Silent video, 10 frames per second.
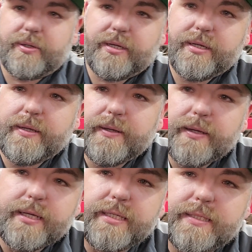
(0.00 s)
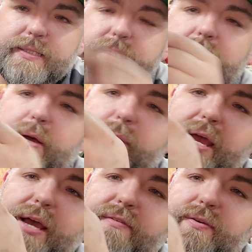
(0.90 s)
you. You see how we
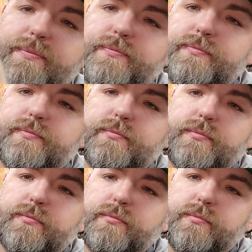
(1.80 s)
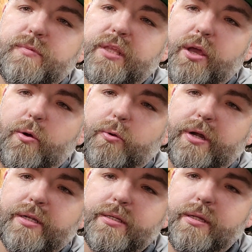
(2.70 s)
have the O-ring